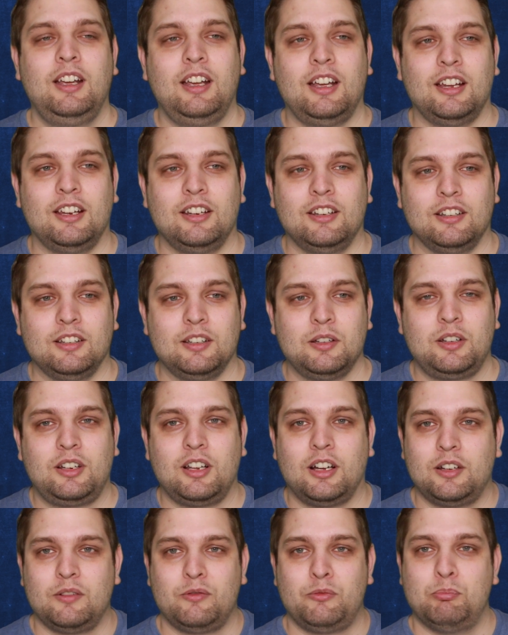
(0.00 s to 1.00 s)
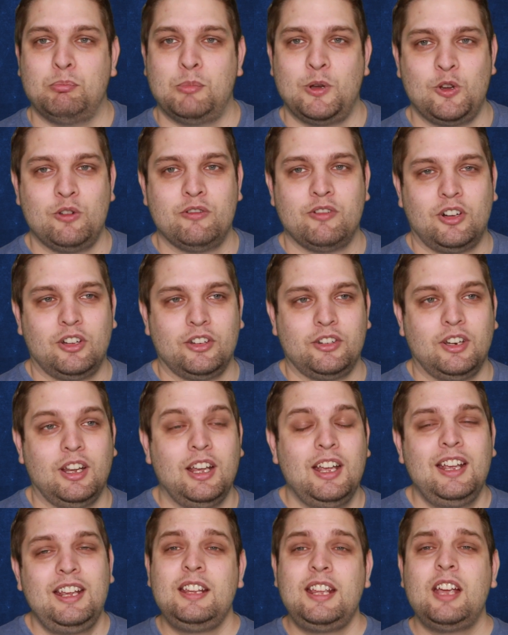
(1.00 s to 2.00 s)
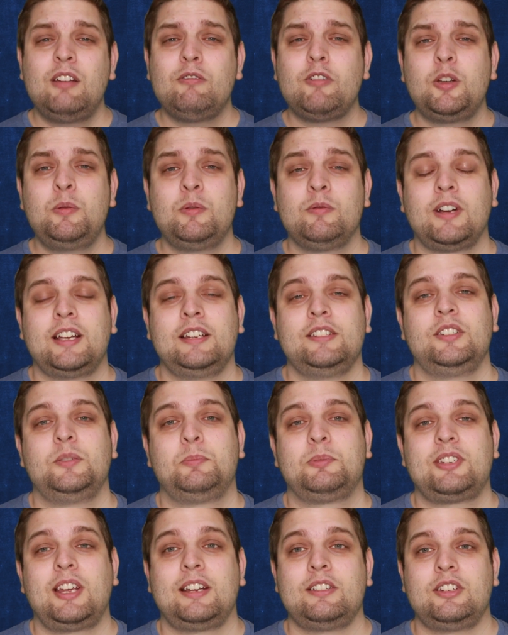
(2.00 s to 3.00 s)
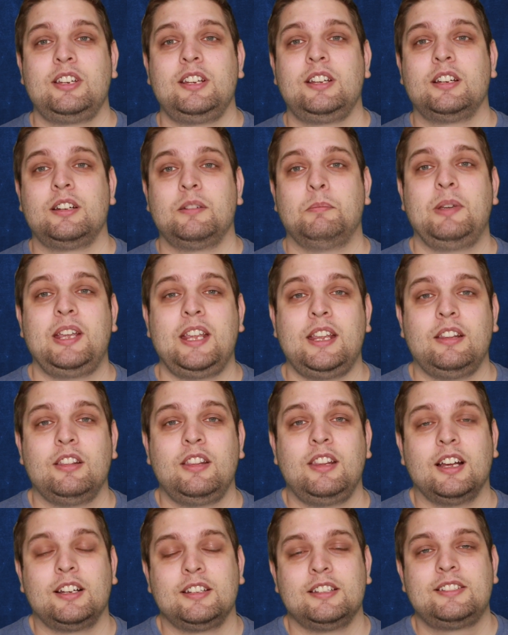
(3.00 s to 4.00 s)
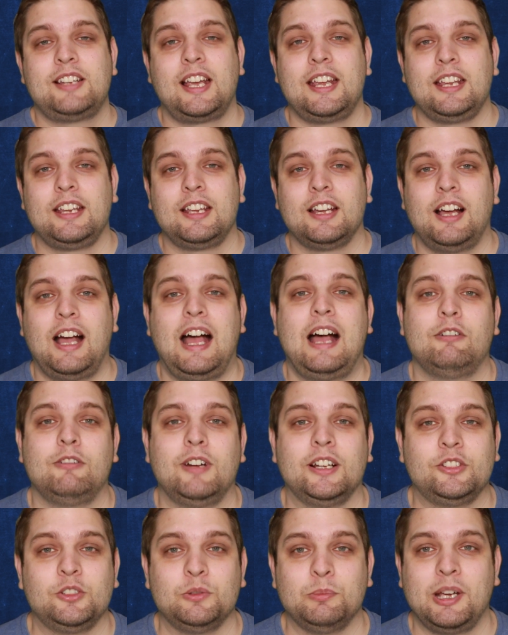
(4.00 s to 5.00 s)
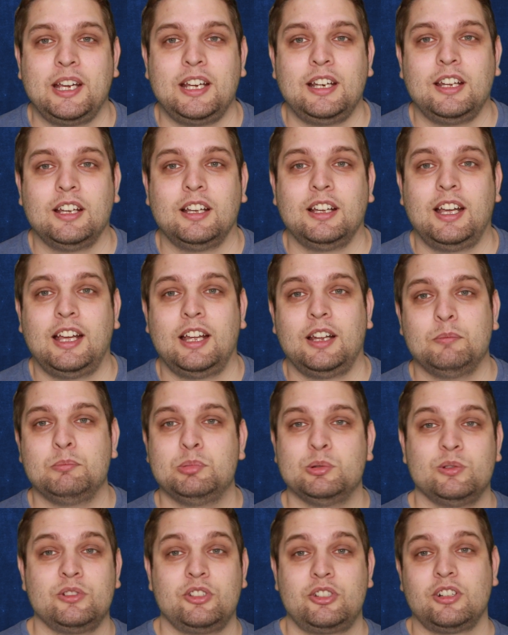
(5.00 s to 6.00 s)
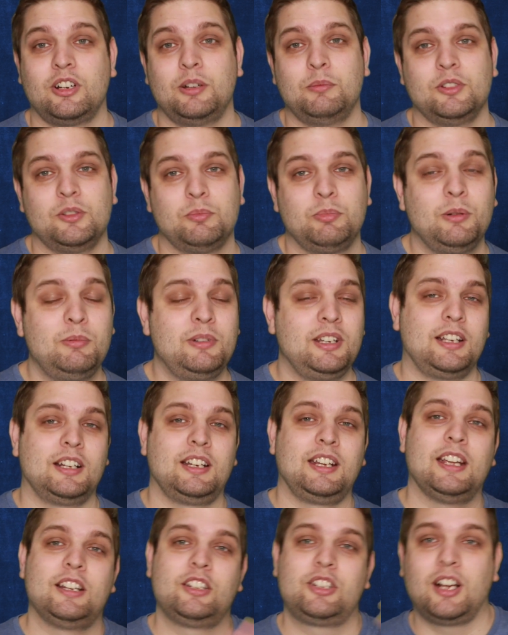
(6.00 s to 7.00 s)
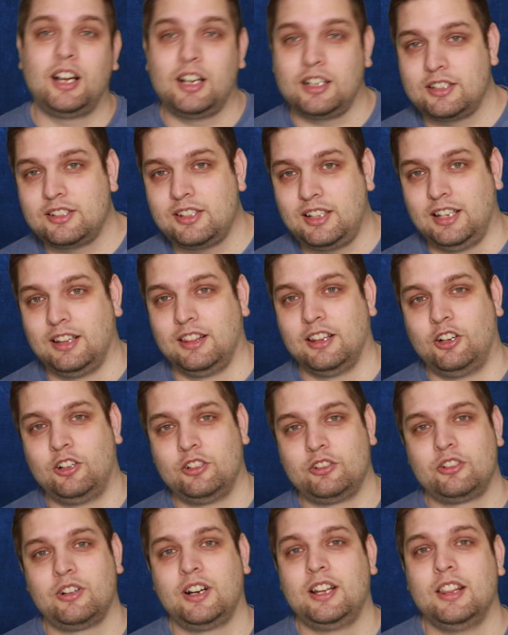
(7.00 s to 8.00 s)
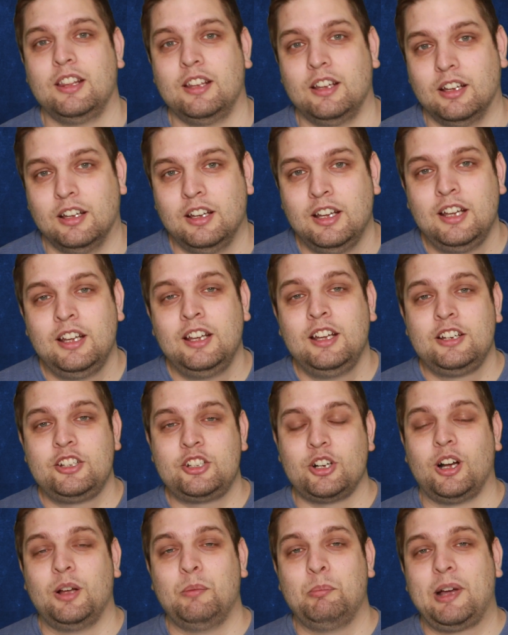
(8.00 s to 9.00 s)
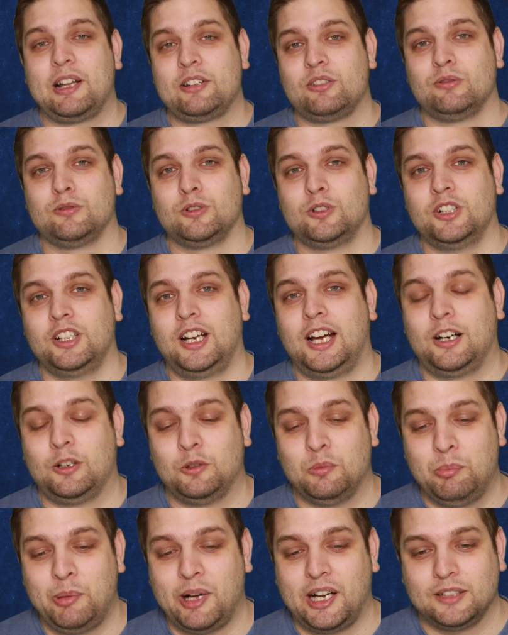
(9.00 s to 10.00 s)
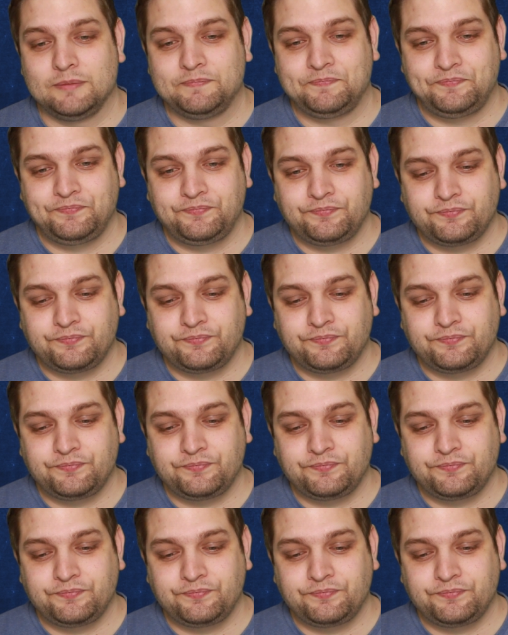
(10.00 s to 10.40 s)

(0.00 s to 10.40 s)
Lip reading: and kind of move on. Yeah, Roman Reigns is potentially going to meet The Undertaker at WrestleMania, and Braun Strowman's probably going to get chucked in the Andre the Giant Battle Royale, but